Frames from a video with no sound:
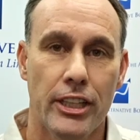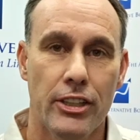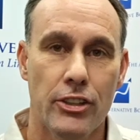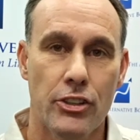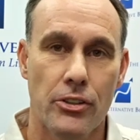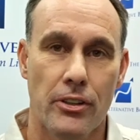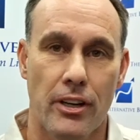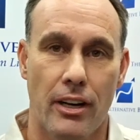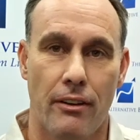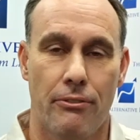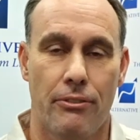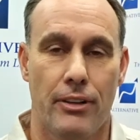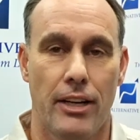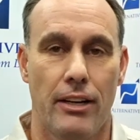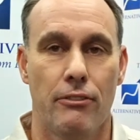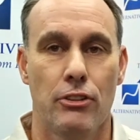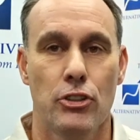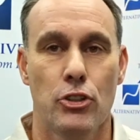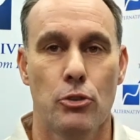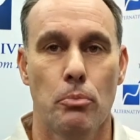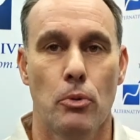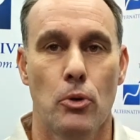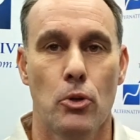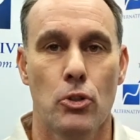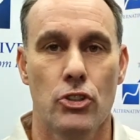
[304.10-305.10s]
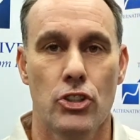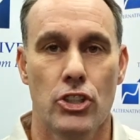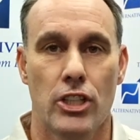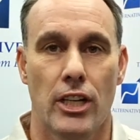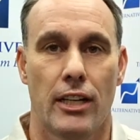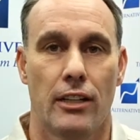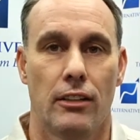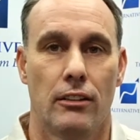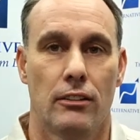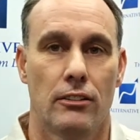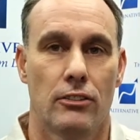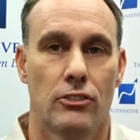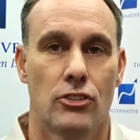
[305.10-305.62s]
in to our favorite sports
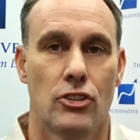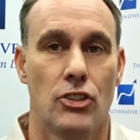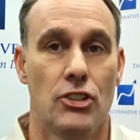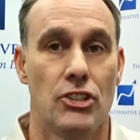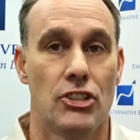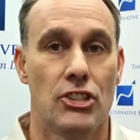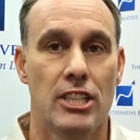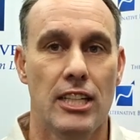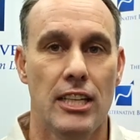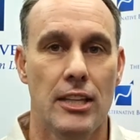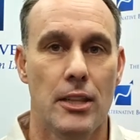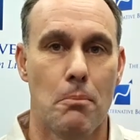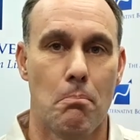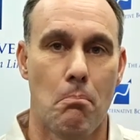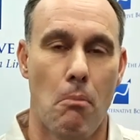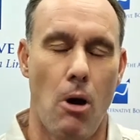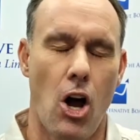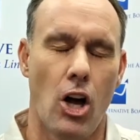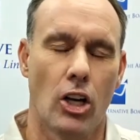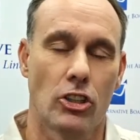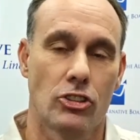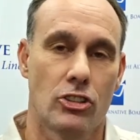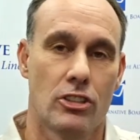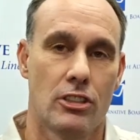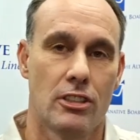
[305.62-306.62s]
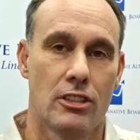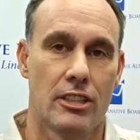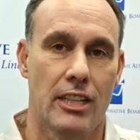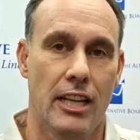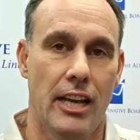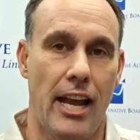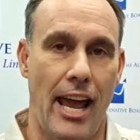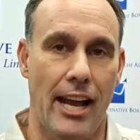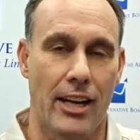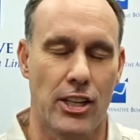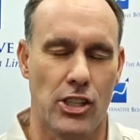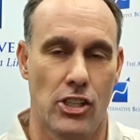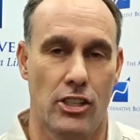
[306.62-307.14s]
channel to see the Masters in
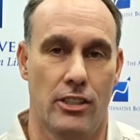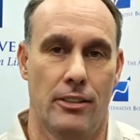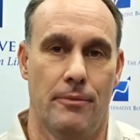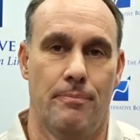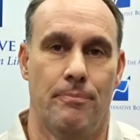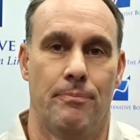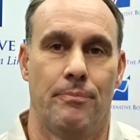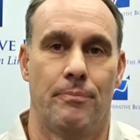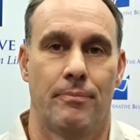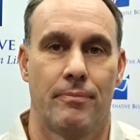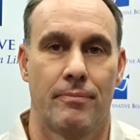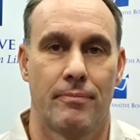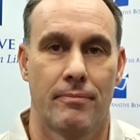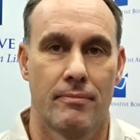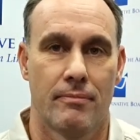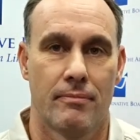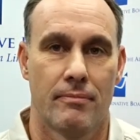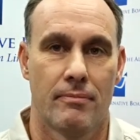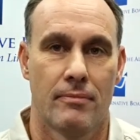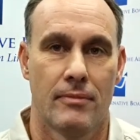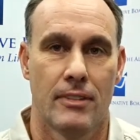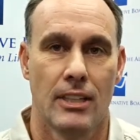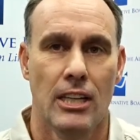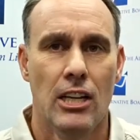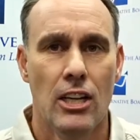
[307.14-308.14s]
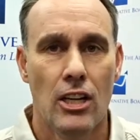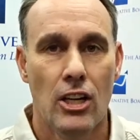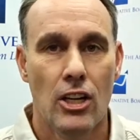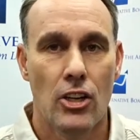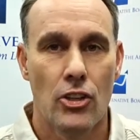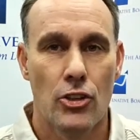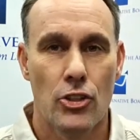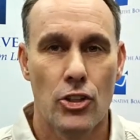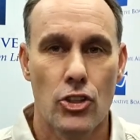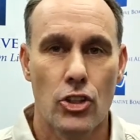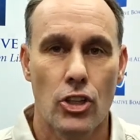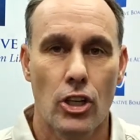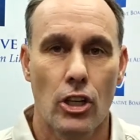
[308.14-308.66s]
action.
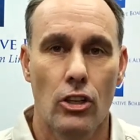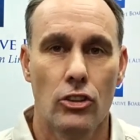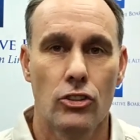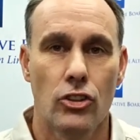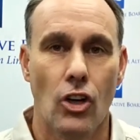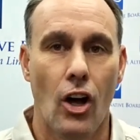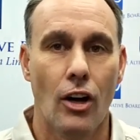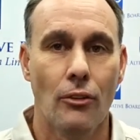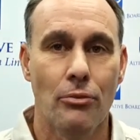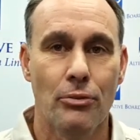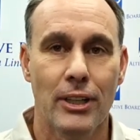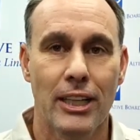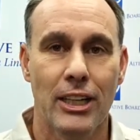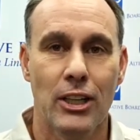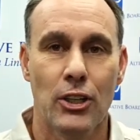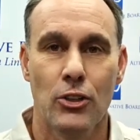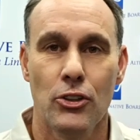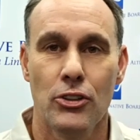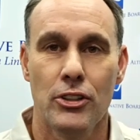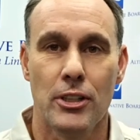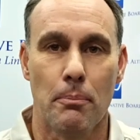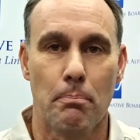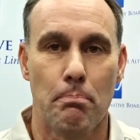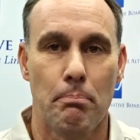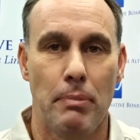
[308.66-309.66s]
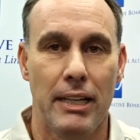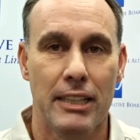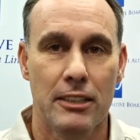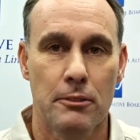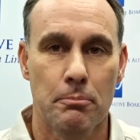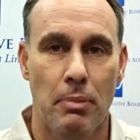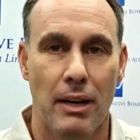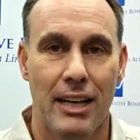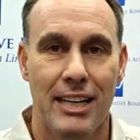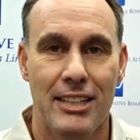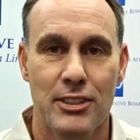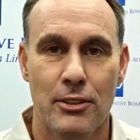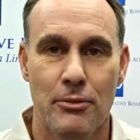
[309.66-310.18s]
The shows often include the best
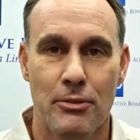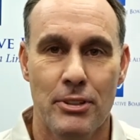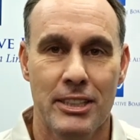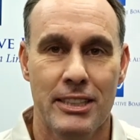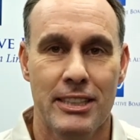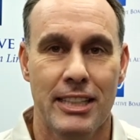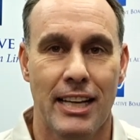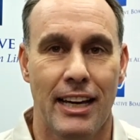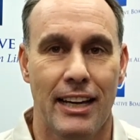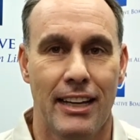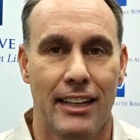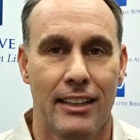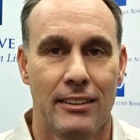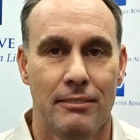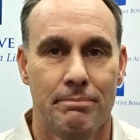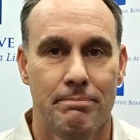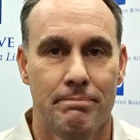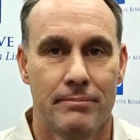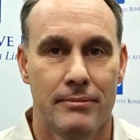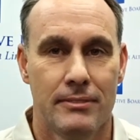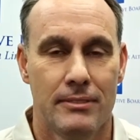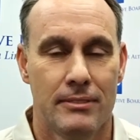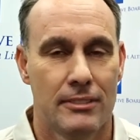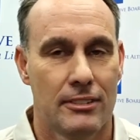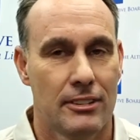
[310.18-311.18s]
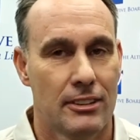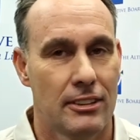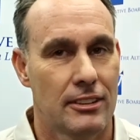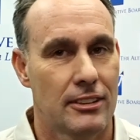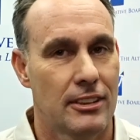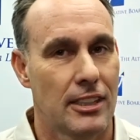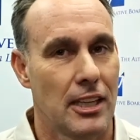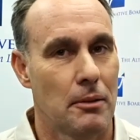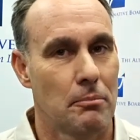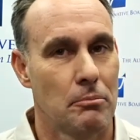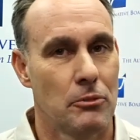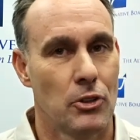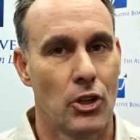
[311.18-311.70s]
plays of the day,
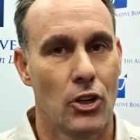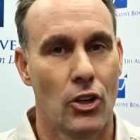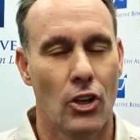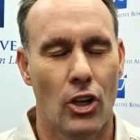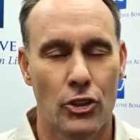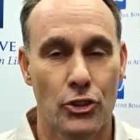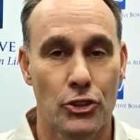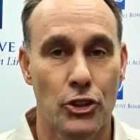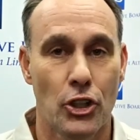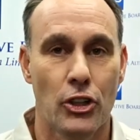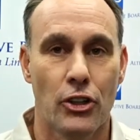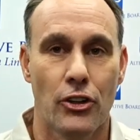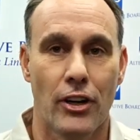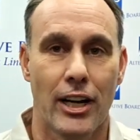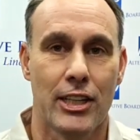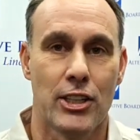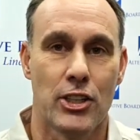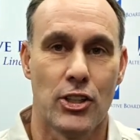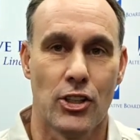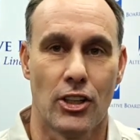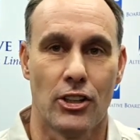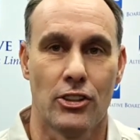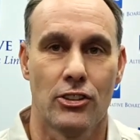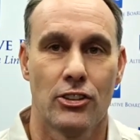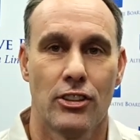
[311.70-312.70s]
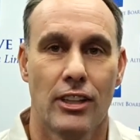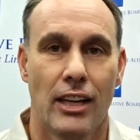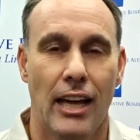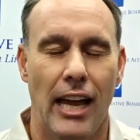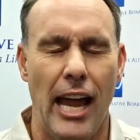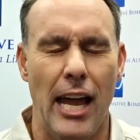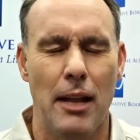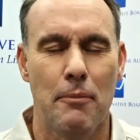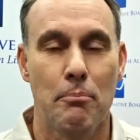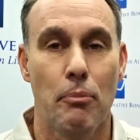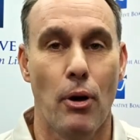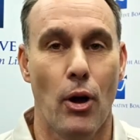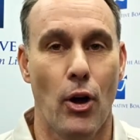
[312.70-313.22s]
some not so great shots,
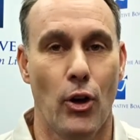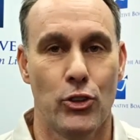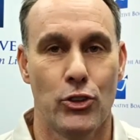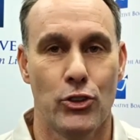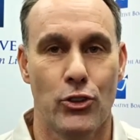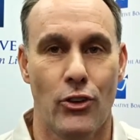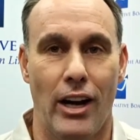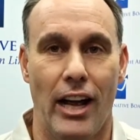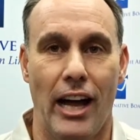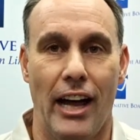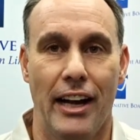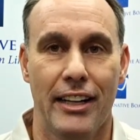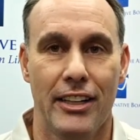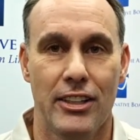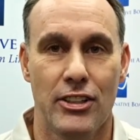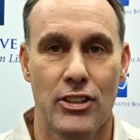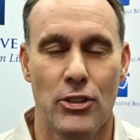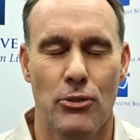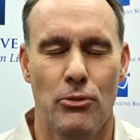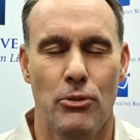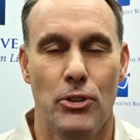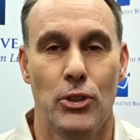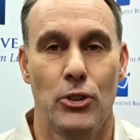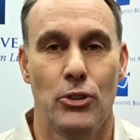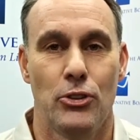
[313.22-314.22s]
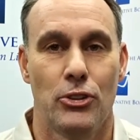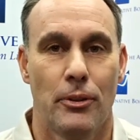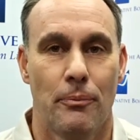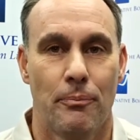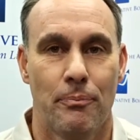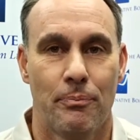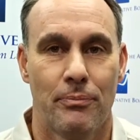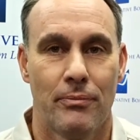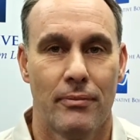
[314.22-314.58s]
and post-round interviews.